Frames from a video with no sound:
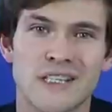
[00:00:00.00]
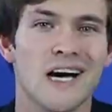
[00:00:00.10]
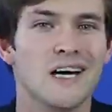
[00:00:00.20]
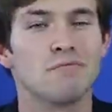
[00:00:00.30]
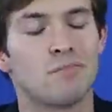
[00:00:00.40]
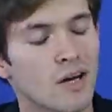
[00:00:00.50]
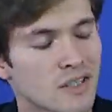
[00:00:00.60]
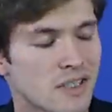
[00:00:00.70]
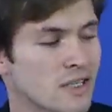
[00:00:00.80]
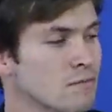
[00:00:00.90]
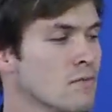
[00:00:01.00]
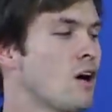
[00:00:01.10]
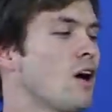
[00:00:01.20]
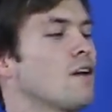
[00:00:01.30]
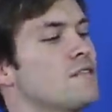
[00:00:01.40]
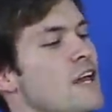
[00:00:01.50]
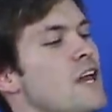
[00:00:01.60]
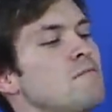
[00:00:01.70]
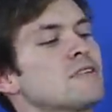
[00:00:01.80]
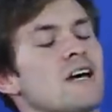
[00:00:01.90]
the unboxing of the
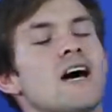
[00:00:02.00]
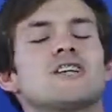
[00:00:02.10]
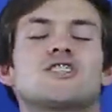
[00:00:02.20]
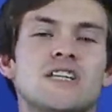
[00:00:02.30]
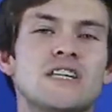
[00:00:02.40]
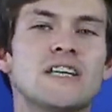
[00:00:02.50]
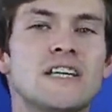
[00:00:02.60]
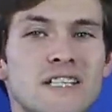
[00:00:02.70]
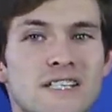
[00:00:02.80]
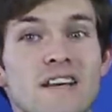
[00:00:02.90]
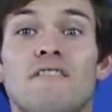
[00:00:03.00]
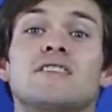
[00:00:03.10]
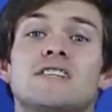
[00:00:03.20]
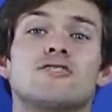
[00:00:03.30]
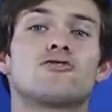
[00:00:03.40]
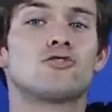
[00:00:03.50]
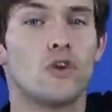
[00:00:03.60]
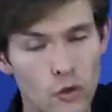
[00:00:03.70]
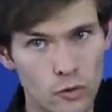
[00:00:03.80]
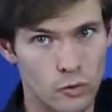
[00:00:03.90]
MSI
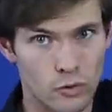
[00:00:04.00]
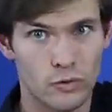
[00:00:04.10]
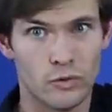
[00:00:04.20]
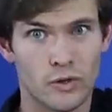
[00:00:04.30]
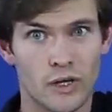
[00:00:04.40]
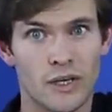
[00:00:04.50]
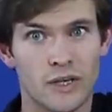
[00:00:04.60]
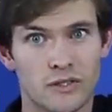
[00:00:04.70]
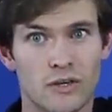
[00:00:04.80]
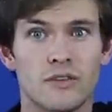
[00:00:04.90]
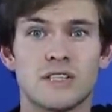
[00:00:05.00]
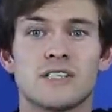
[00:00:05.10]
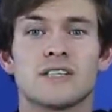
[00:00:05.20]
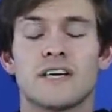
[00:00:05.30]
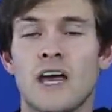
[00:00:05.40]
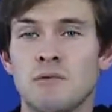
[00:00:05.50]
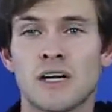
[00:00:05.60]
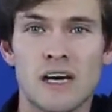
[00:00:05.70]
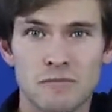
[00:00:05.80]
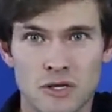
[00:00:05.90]
GE72. So this is the gaming
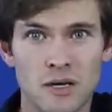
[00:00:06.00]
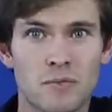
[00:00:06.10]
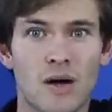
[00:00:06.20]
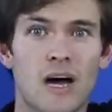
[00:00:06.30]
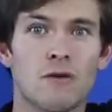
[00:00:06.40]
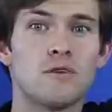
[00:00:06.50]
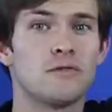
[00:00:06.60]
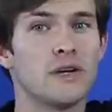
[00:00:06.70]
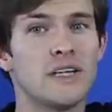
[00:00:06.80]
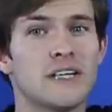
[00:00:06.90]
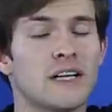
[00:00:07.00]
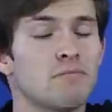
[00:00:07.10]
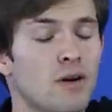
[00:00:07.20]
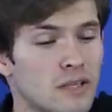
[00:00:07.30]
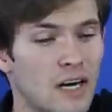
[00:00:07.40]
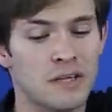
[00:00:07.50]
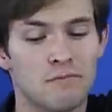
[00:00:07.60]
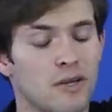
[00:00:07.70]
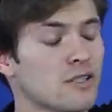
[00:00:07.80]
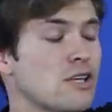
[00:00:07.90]
laptop. Uh, we've already done
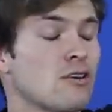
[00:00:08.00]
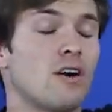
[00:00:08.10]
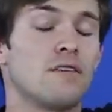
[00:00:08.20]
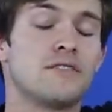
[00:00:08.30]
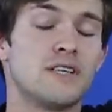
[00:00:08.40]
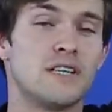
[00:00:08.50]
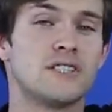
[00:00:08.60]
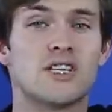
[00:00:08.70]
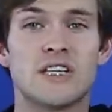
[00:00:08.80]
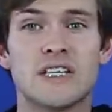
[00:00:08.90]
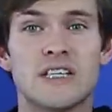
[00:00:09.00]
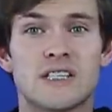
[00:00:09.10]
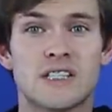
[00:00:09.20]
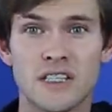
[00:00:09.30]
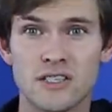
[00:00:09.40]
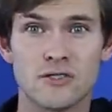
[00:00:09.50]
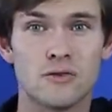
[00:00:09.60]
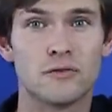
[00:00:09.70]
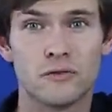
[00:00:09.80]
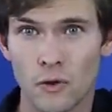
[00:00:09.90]
unboxing of the
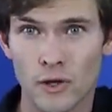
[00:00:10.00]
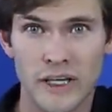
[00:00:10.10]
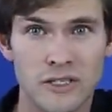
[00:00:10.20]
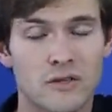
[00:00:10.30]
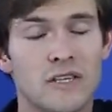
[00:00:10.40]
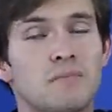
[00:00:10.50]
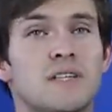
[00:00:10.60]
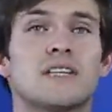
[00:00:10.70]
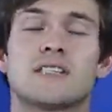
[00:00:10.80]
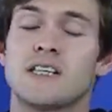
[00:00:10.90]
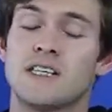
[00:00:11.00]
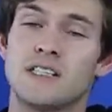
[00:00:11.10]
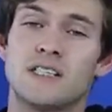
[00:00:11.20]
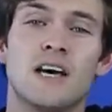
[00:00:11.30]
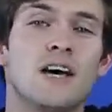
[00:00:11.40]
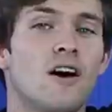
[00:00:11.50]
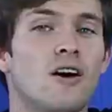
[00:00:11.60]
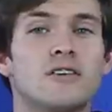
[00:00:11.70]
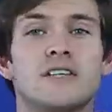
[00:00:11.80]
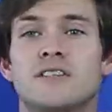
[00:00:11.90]
GE62 4K screen but this is
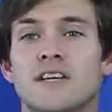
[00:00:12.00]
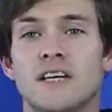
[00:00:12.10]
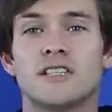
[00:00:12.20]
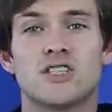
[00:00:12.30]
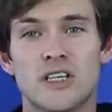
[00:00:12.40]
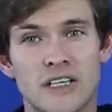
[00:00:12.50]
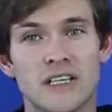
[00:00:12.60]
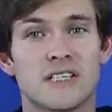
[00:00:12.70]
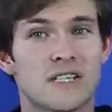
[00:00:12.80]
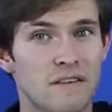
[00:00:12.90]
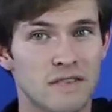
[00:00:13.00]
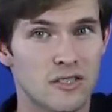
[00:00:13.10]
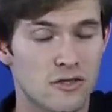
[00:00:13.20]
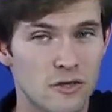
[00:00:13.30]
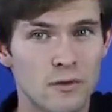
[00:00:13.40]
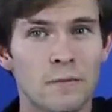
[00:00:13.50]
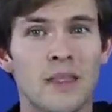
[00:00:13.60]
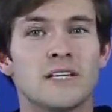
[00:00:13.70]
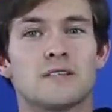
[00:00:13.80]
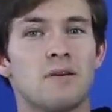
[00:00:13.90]
only the
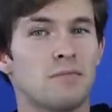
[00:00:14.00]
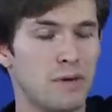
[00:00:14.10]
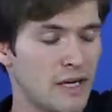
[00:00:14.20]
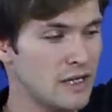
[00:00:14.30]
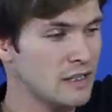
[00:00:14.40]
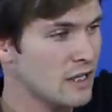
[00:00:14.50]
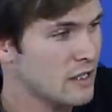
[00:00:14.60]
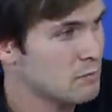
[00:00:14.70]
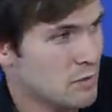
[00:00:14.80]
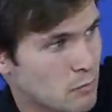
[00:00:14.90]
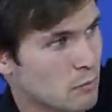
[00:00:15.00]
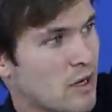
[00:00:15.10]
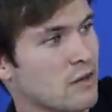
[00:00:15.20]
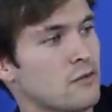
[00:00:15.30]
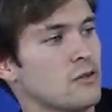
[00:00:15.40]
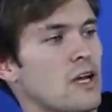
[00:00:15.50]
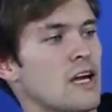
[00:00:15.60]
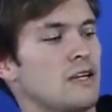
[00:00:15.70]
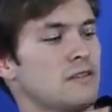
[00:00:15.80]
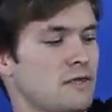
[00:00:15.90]
GE72. It's a bit bigger and a bit more powerful
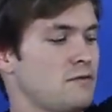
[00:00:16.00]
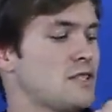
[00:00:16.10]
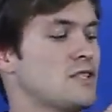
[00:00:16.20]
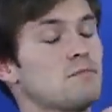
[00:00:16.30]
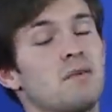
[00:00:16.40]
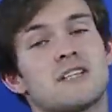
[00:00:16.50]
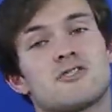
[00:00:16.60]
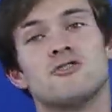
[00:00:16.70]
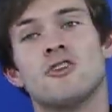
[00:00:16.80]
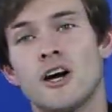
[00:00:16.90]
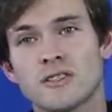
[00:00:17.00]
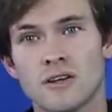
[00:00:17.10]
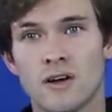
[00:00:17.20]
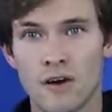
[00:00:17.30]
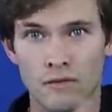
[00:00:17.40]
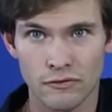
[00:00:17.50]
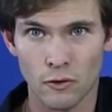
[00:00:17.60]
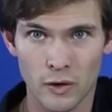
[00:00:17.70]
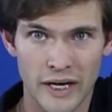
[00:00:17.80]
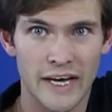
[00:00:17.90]
and some features but it's not
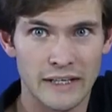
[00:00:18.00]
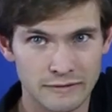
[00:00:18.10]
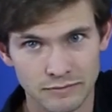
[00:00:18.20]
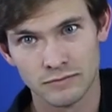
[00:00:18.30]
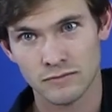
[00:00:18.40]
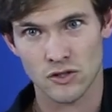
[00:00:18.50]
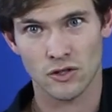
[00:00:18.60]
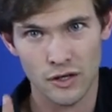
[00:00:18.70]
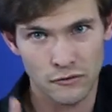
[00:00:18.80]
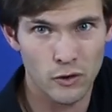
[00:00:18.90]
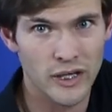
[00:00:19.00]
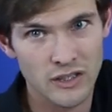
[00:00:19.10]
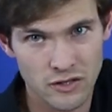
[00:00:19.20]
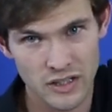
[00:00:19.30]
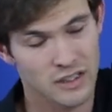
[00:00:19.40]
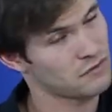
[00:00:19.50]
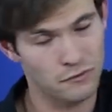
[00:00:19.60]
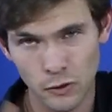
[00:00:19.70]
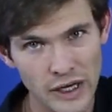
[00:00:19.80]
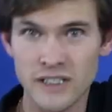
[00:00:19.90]
4K. It's not a 4K screen. It's a
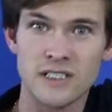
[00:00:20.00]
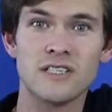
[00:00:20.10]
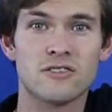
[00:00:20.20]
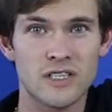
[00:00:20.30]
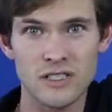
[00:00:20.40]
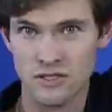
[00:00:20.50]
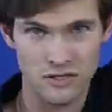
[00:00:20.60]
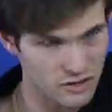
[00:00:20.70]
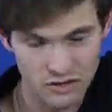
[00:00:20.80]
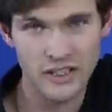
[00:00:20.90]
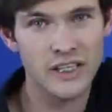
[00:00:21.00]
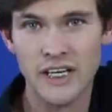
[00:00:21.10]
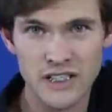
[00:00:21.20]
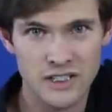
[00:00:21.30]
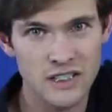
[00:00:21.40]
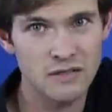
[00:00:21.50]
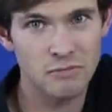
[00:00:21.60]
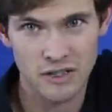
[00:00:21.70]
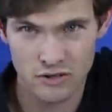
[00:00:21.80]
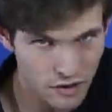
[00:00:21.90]
full HD screen so you're still going to get HD
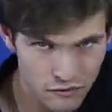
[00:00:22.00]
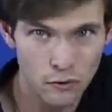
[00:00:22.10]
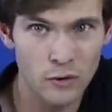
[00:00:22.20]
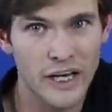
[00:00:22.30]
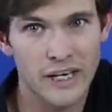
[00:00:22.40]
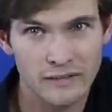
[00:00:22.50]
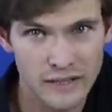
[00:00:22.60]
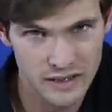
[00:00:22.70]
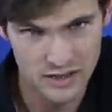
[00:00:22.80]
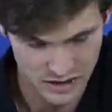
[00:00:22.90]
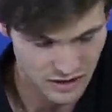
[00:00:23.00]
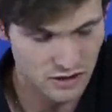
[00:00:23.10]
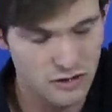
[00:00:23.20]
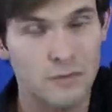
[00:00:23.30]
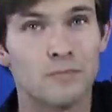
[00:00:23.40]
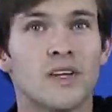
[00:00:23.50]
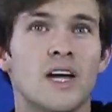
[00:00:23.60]
but it's not 4K like the 62.